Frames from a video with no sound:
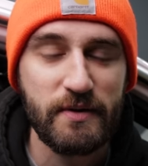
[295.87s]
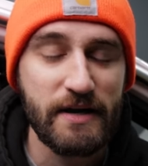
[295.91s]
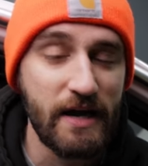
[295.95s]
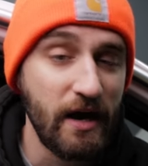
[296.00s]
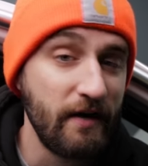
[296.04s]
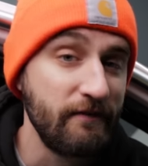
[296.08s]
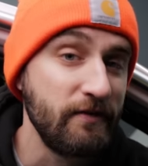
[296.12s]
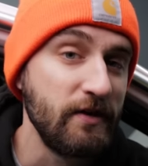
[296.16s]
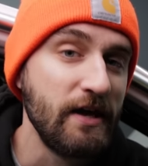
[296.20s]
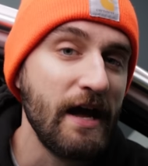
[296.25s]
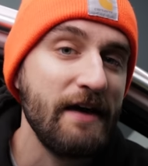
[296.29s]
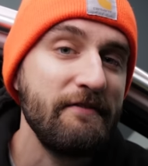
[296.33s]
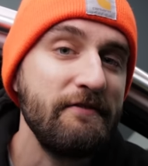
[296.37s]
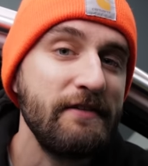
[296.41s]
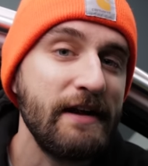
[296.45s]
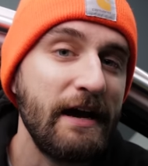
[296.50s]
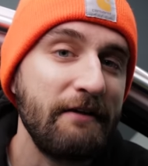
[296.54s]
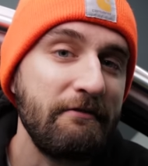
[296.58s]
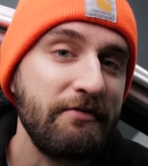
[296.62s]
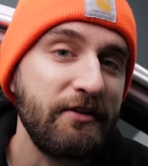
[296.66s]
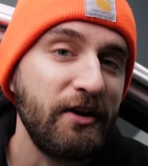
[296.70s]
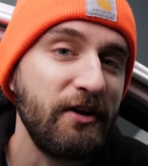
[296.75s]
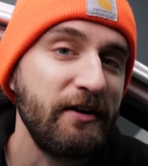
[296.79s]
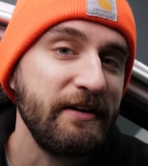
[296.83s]
Now, if you have an
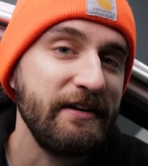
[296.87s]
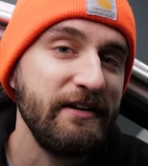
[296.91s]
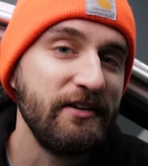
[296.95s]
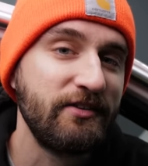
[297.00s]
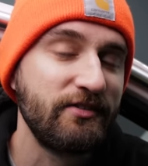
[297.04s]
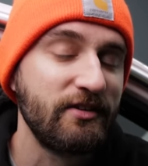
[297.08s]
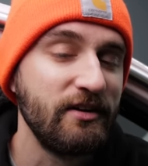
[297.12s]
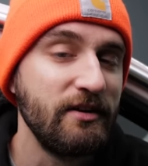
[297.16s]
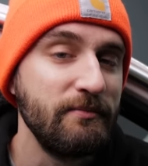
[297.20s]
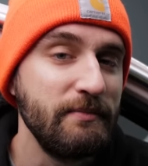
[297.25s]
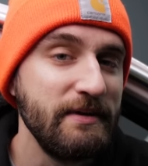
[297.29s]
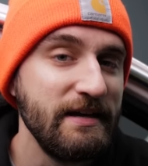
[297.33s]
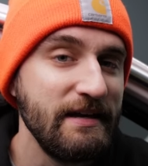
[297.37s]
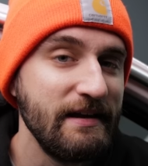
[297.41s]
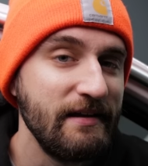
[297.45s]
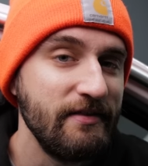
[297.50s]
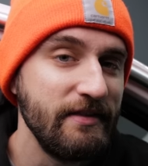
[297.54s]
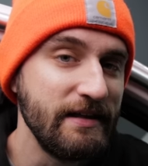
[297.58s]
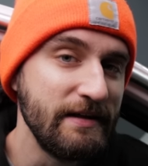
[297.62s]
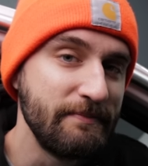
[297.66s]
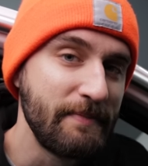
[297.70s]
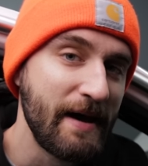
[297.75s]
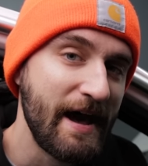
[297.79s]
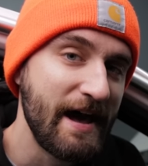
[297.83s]
F30, it's going to be
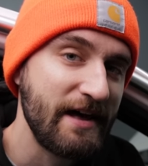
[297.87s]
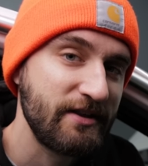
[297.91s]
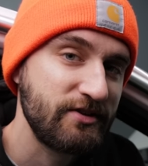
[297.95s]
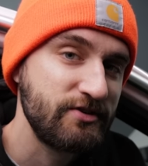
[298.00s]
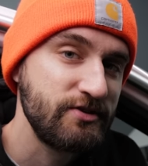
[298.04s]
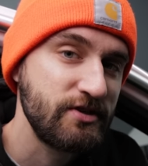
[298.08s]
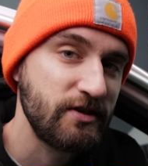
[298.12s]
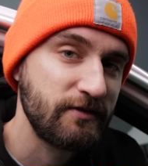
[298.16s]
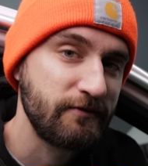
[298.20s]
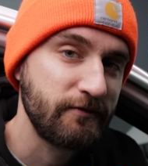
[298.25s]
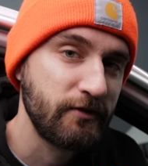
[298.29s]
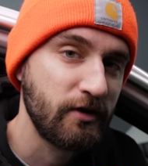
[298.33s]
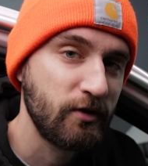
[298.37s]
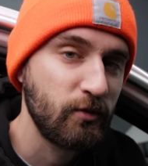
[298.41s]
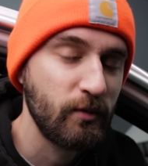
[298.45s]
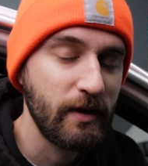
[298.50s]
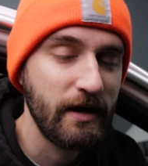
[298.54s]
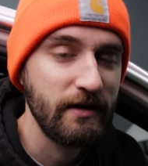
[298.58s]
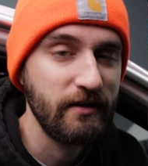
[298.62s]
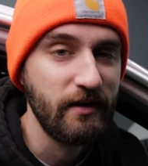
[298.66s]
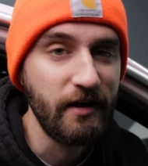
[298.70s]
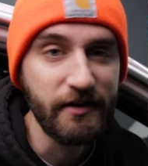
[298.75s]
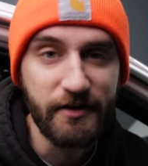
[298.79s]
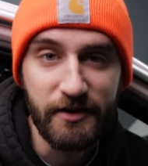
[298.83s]
in the passenger
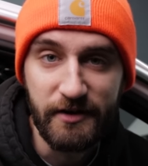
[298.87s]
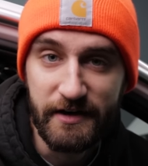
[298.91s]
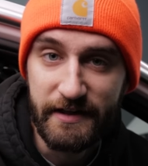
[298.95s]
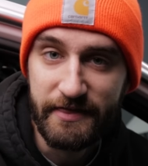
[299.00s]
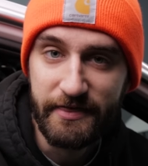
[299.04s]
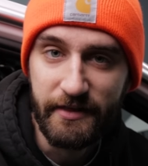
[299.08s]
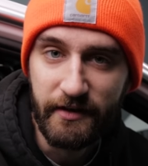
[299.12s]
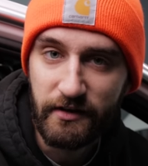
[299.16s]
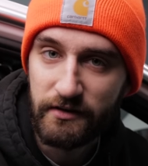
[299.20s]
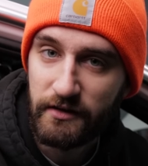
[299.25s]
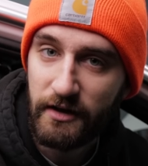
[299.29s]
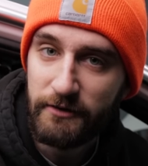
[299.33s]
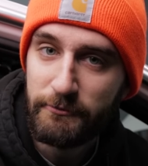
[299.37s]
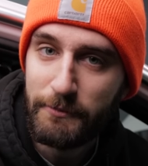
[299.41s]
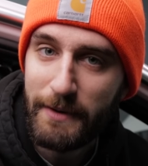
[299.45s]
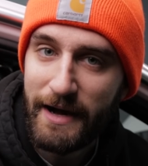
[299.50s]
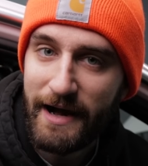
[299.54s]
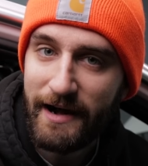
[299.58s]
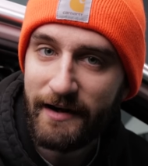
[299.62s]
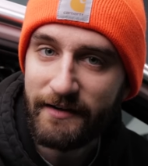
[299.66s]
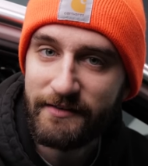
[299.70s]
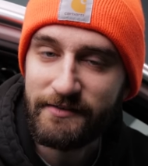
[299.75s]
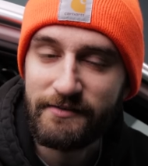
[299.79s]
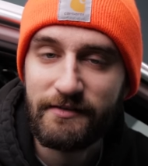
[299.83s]
footwell underneath the glove
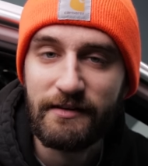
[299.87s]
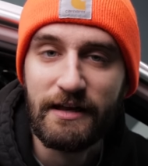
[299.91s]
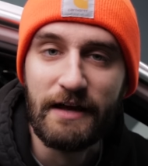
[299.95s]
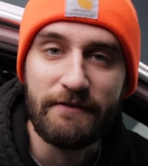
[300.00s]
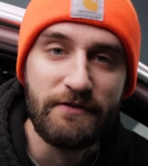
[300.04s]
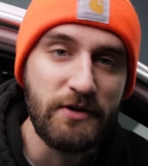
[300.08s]
box.